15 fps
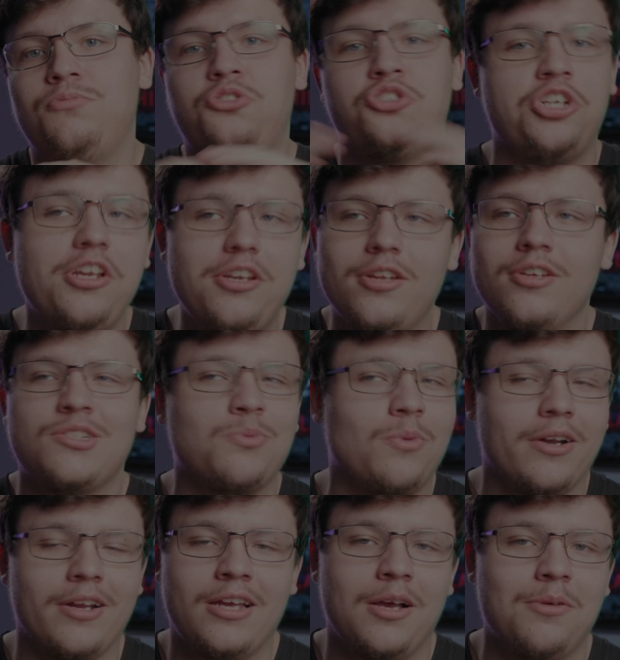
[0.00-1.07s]
genius
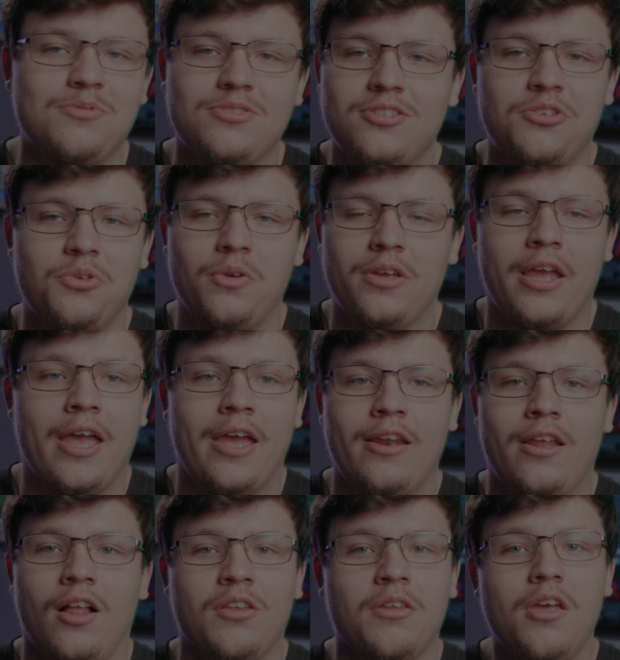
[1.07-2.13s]
when it comes to doing
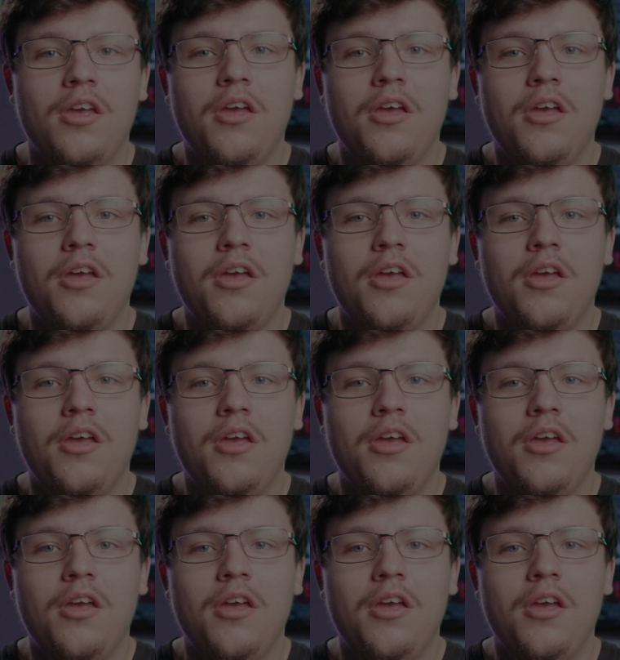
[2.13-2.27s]
handheld.